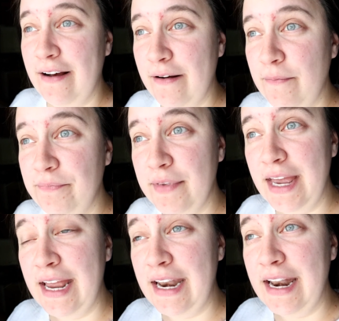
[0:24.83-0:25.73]
um,
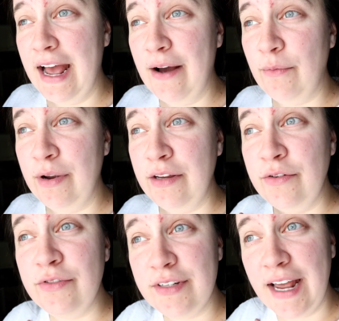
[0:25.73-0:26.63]
and we
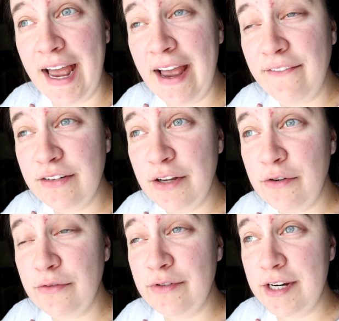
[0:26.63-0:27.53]
used to have a
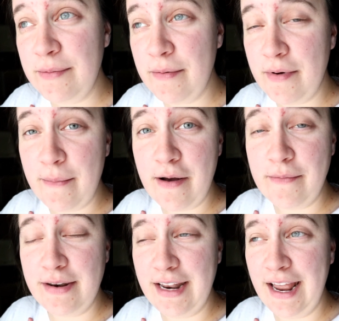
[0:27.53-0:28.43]
total gym at my
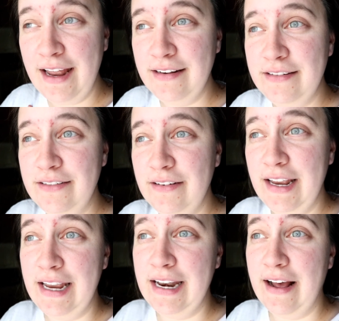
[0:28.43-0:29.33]
mom and dad's,
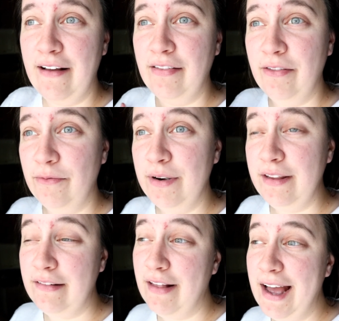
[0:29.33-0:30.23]
and I
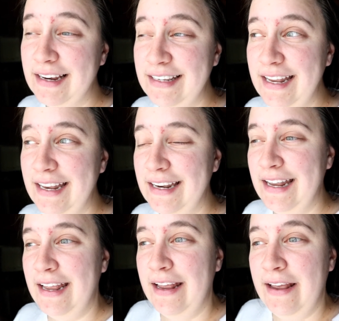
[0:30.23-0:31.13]
really liked it.
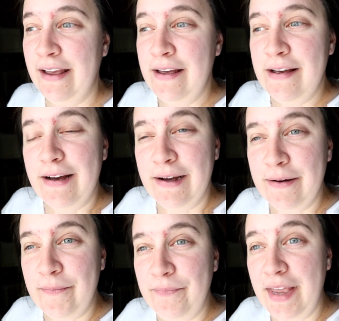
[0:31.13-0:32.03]

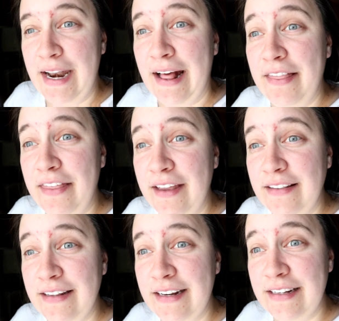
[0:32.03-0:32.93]
Um, and I
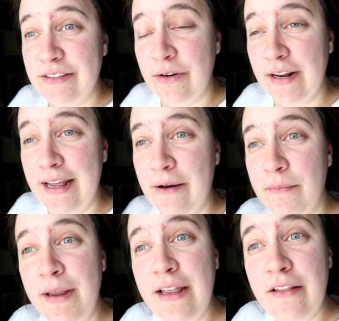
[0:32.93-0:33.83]
think that it's going to
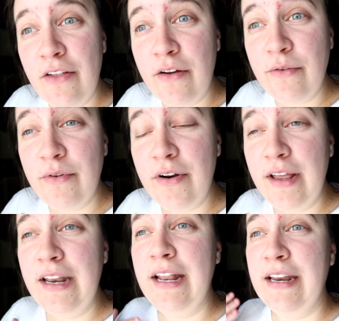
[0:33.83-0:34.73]
help me in the long
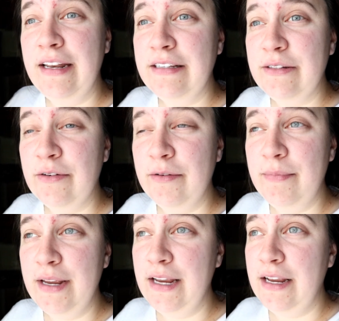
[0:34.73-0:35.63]
run, and it's going to
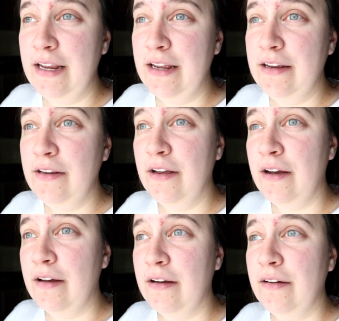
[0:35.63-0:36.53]
be
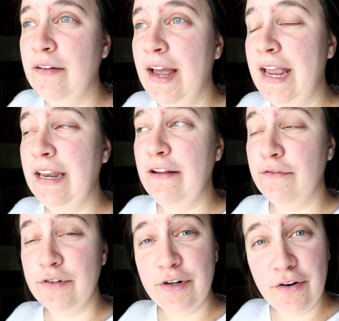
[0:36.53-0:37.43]
uh, handy
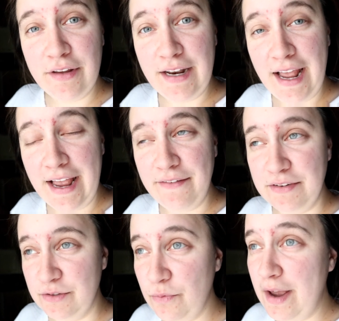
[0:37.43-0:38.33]
for Charlie to have
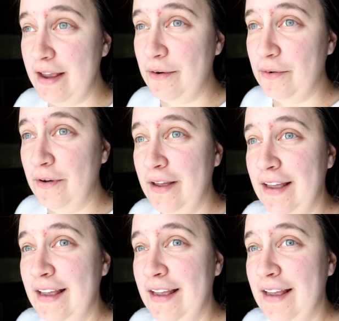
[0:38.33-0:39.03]
as well.